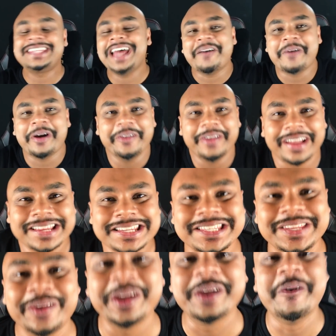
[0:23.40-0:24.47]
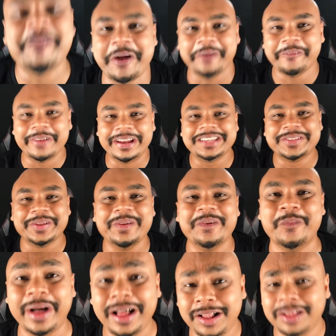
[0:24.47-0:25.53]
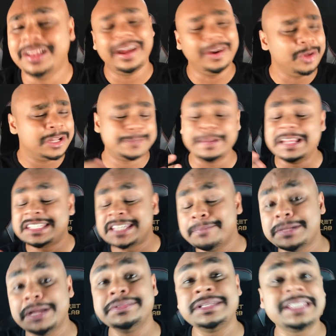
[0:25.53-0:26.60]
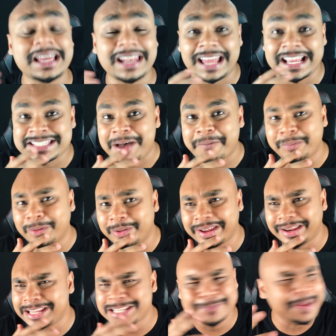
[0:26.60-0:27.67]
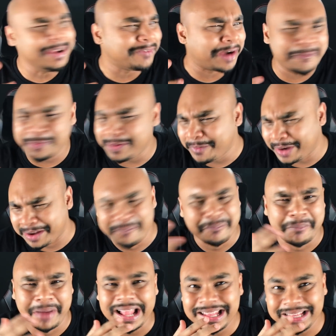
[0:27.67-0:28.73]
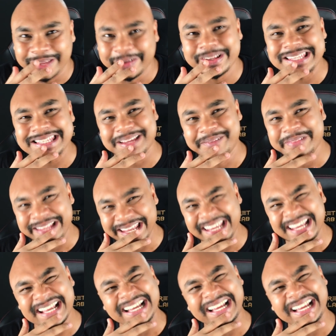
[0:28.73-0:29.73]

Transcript: up? How are you guys doing? Hope everybody's doing well. I know it's been some time since I last uploaded. It's been roughly, what, a month or something?